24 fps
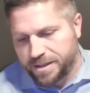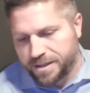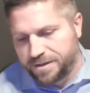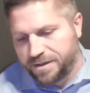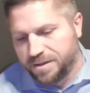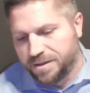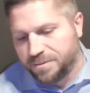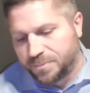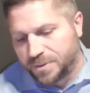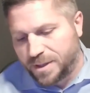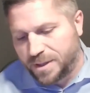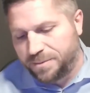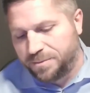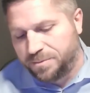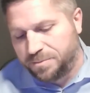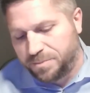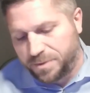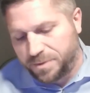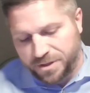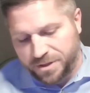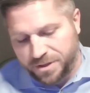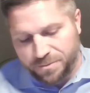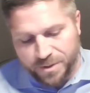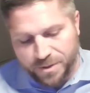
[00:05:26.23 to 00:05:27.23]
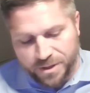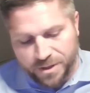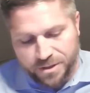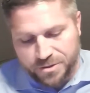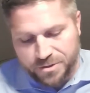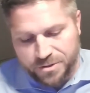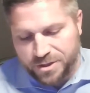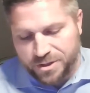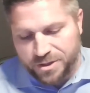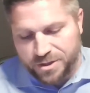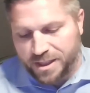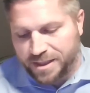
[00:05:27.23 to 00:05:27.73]
I think probably the
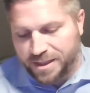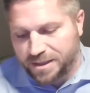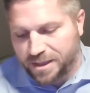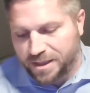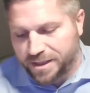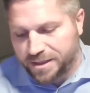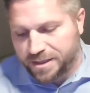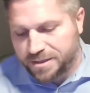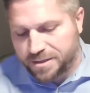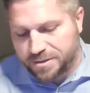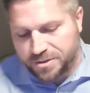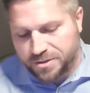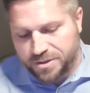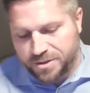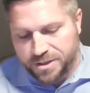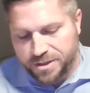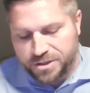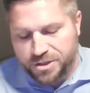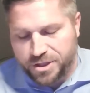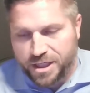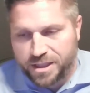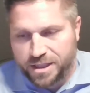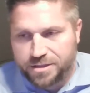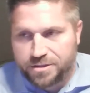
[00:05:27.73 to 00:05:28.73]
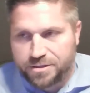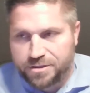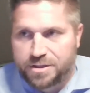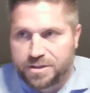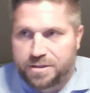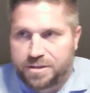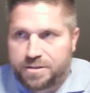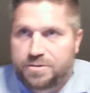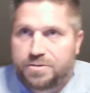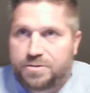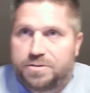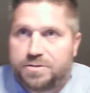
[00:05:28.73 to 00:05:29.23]
biggest thing I'd like to see changed
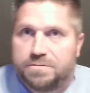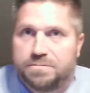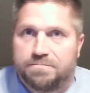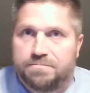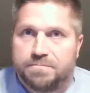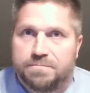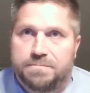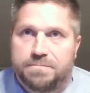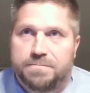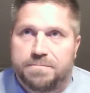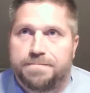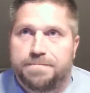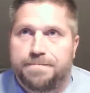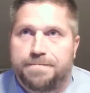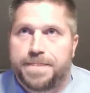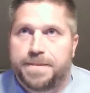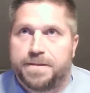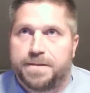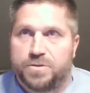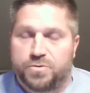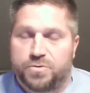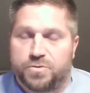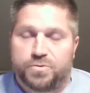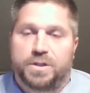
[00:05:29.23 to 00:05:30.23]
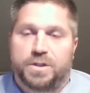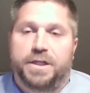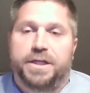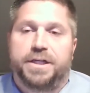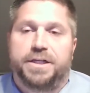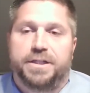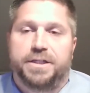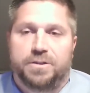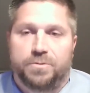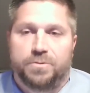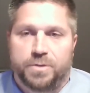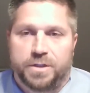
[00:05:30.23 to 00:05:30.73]
is
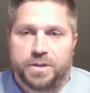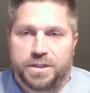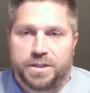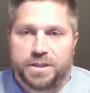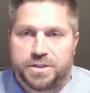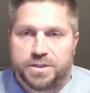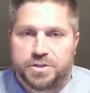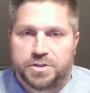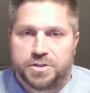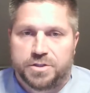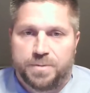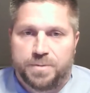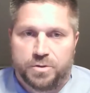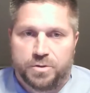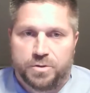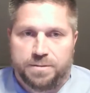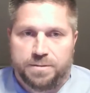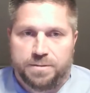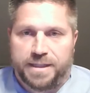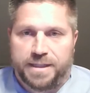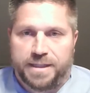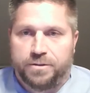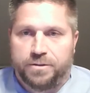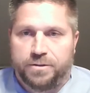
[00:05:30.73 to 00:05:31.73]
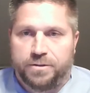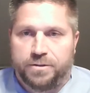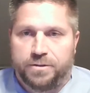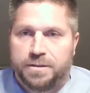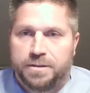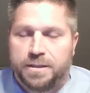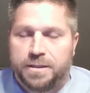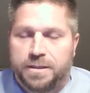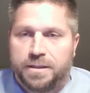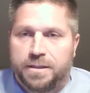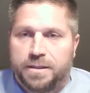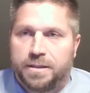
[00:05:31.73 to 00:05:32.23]
related to what I just spoke about.
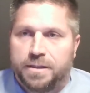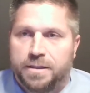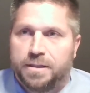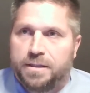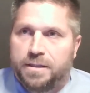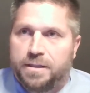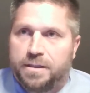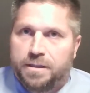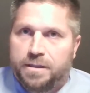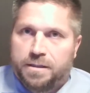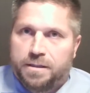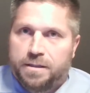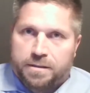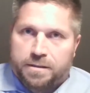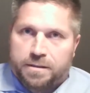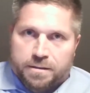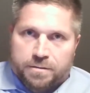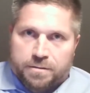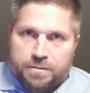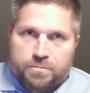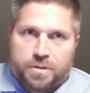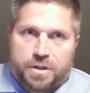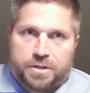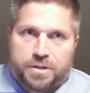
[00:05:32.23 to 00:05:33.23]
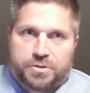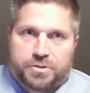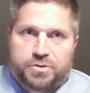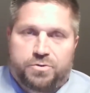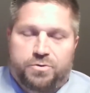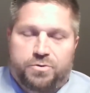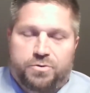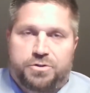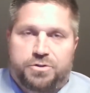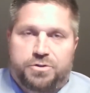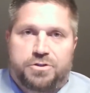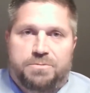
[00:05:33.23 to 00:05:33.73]
Our
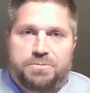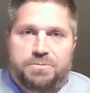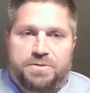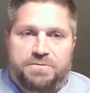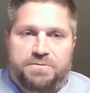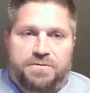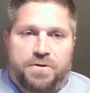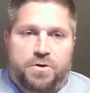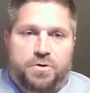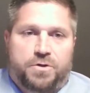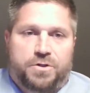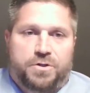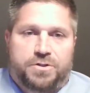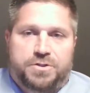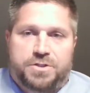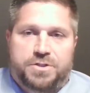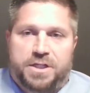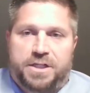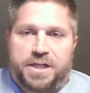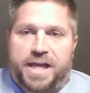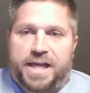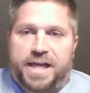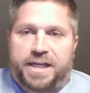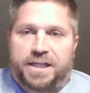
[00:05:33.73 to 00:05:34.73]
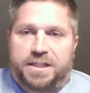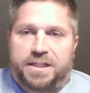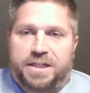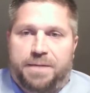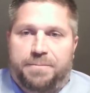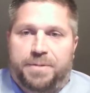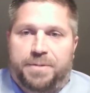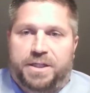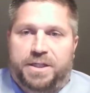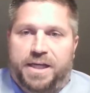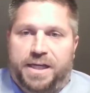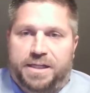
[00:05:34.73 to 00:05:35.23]
schools should be focused on
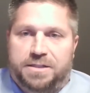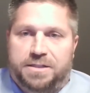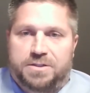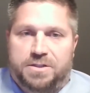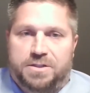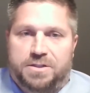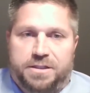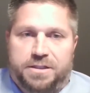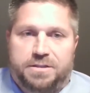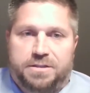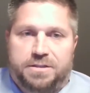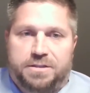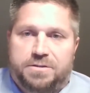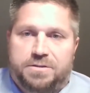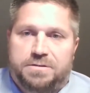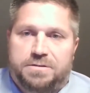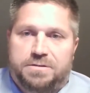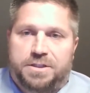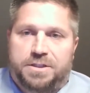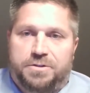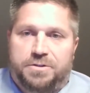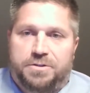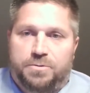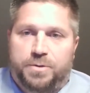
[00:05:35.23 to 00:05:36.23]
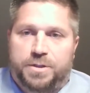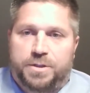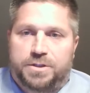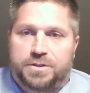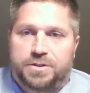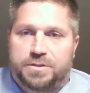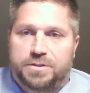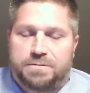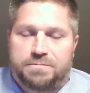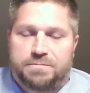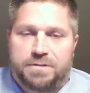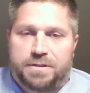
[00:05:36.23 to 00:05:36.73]
academic excellence,
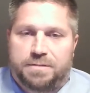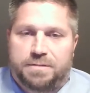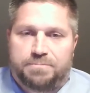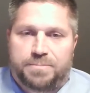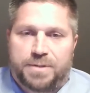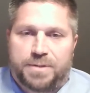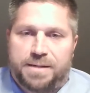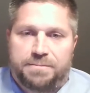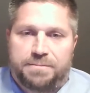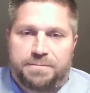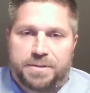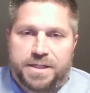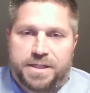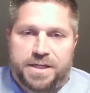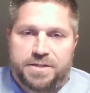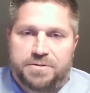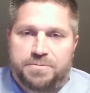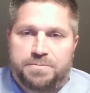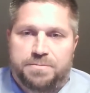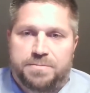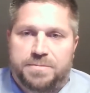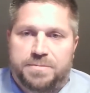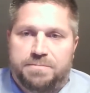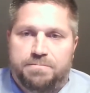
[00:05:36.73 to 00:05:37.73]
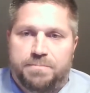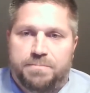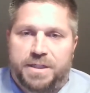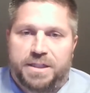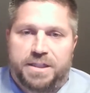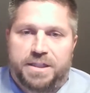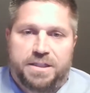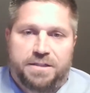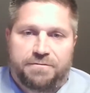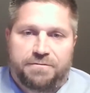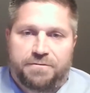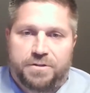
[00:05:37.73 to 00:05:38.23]
which probably has
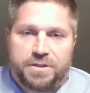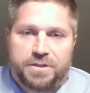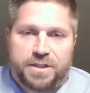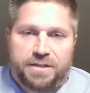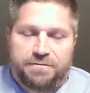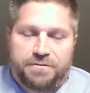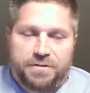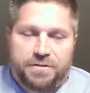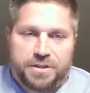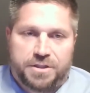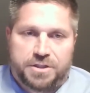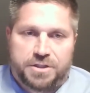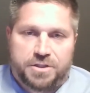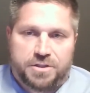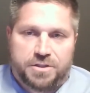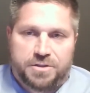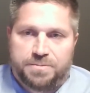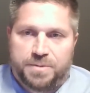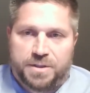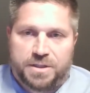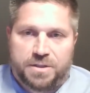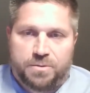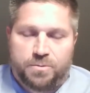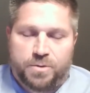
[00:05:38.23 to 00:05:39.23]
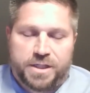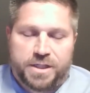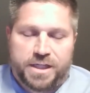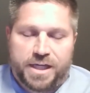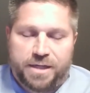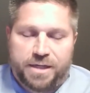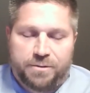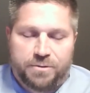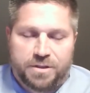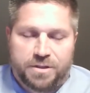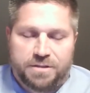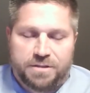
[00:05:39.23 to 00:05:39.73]
many different definitions, but the way
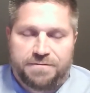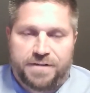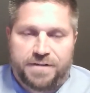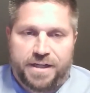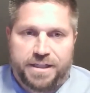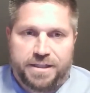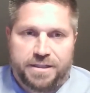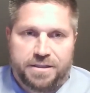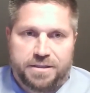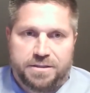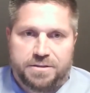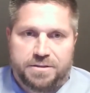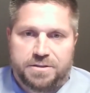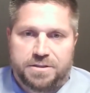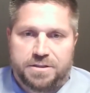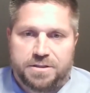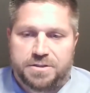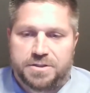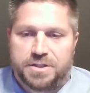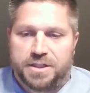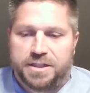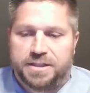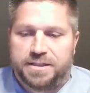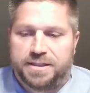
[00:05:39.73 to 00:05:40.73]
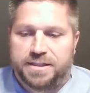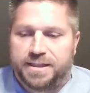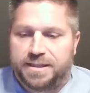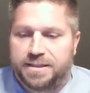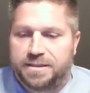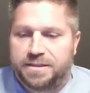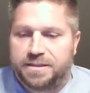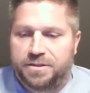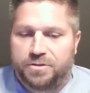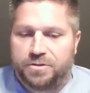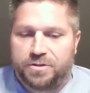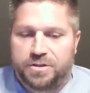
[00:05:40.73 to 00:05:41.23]
I would define it is to say that,
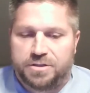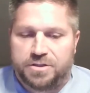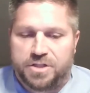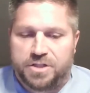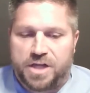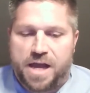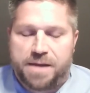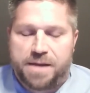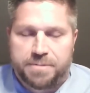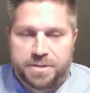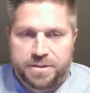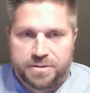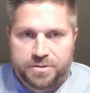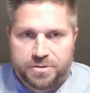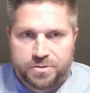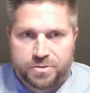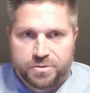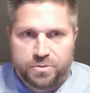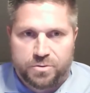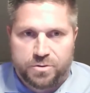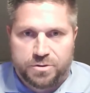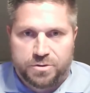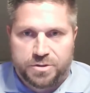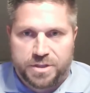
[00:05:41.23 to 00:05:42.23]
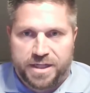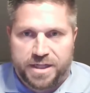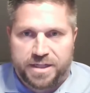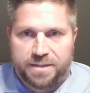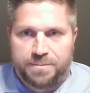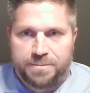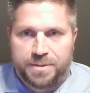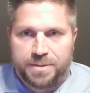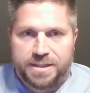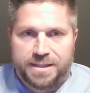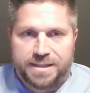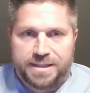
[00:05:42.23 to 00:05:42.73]
the job of the schools ought
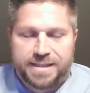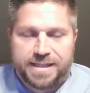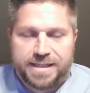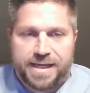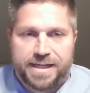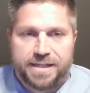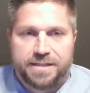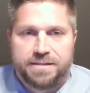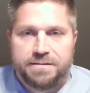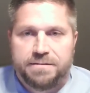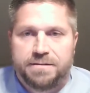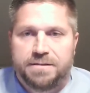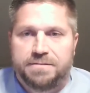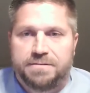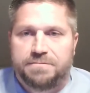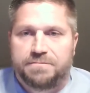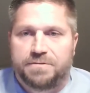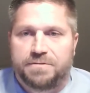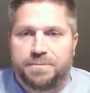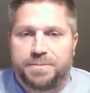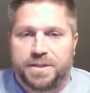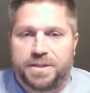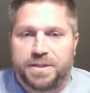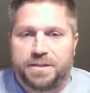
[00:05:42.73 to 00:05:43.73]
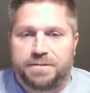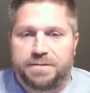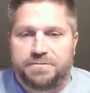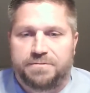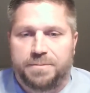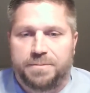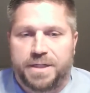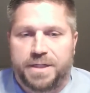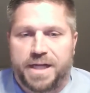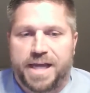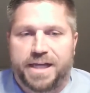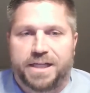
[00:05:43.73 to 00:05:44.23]
to be to get from
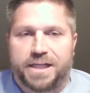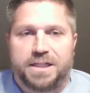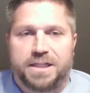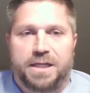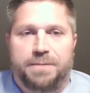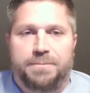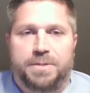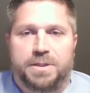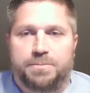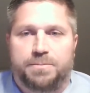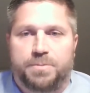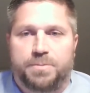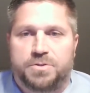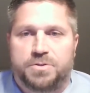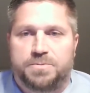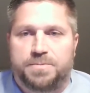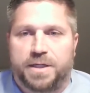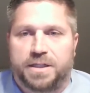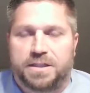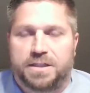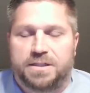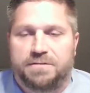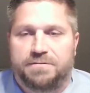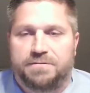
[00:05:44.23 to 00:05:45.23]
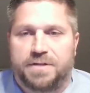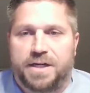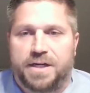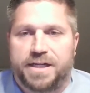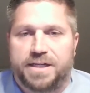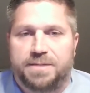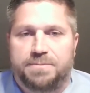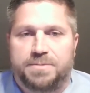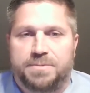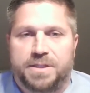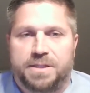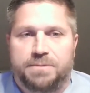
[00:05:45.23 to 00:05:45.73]
an academic perspective,
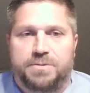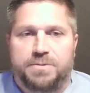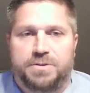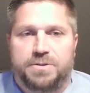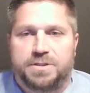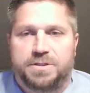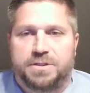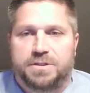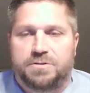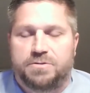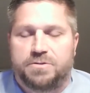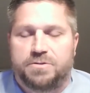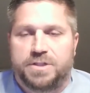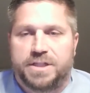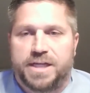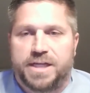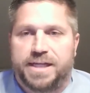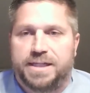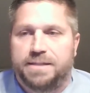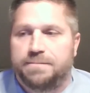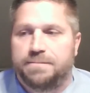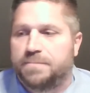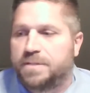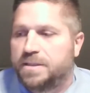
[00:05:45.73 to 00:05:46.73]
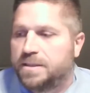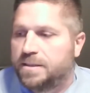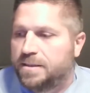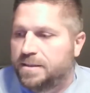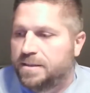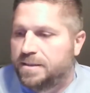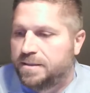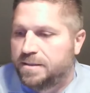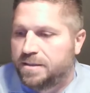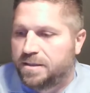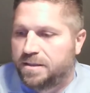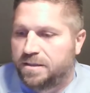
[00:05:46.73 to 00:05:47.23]
ought to be able to create
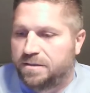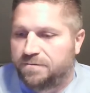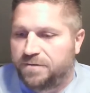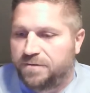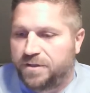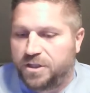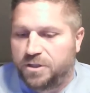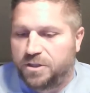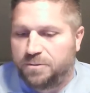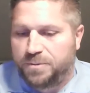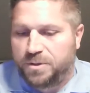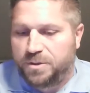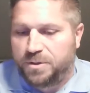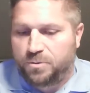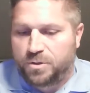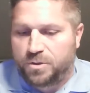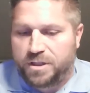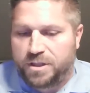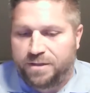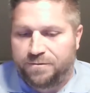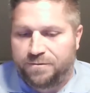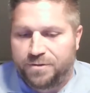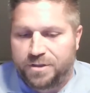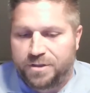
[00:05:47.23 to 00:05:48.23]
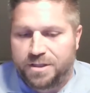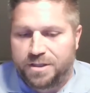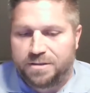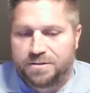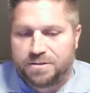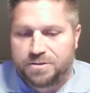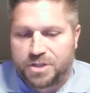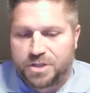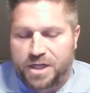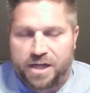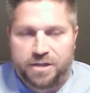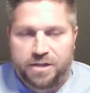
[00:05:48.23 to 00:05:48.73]
an environment where every
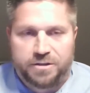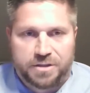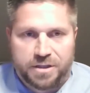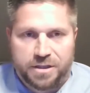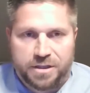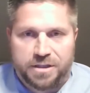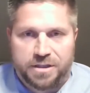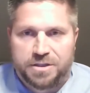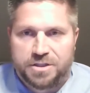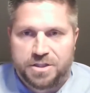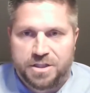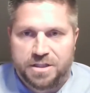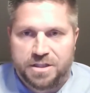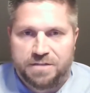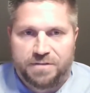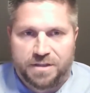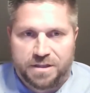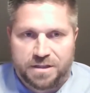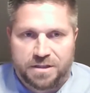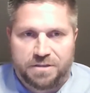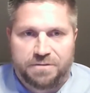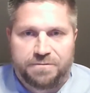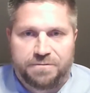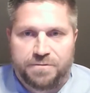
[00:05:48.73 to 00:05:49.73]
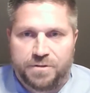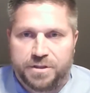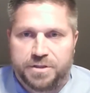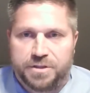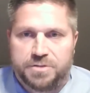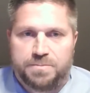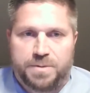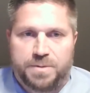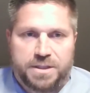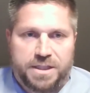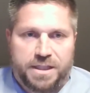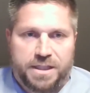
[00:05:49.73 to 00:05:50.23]
child can achieve at their
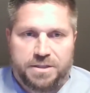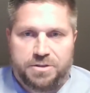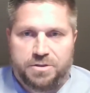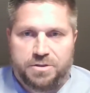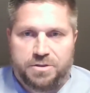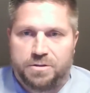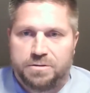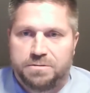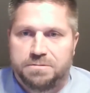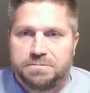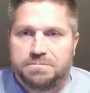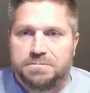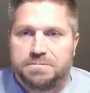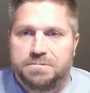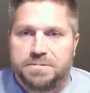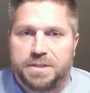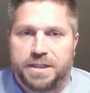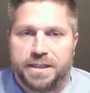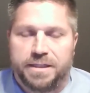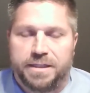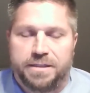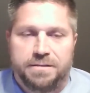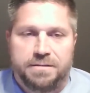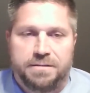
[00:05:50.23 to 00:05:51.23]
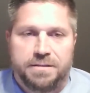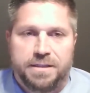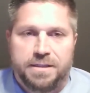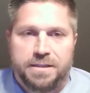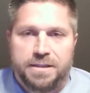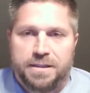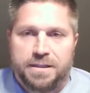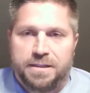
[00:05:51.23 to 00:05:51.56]
fullest potential. And